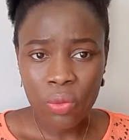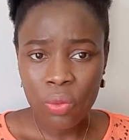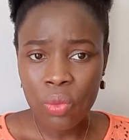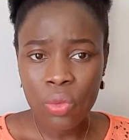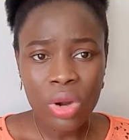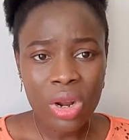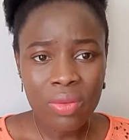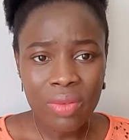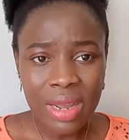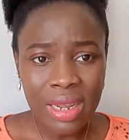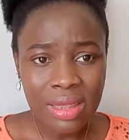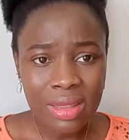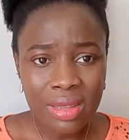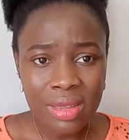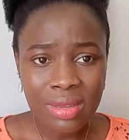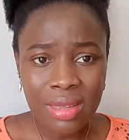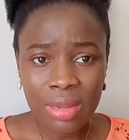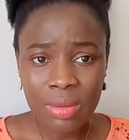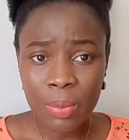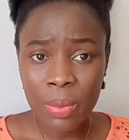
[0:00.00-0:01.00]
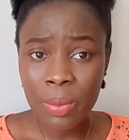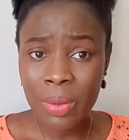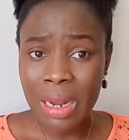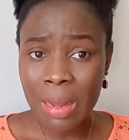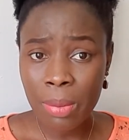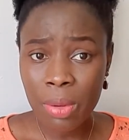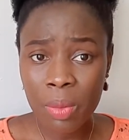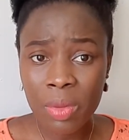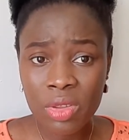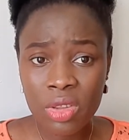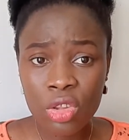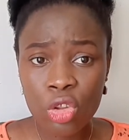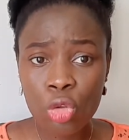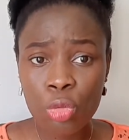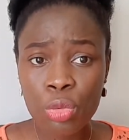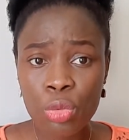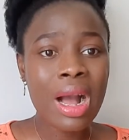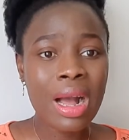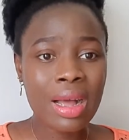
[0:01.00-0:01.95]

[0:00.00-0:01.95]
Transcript: whatever it is that people are promising you.